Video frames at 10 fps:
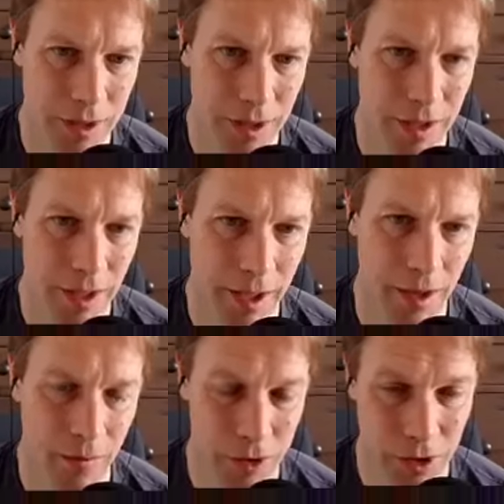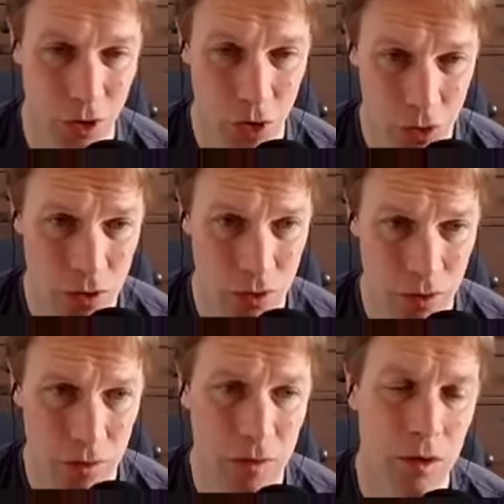din L, which it could
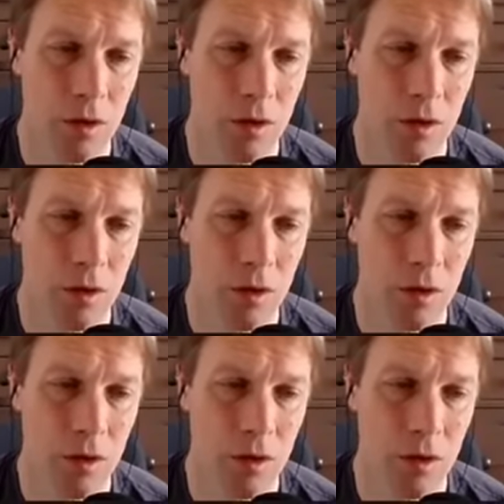do,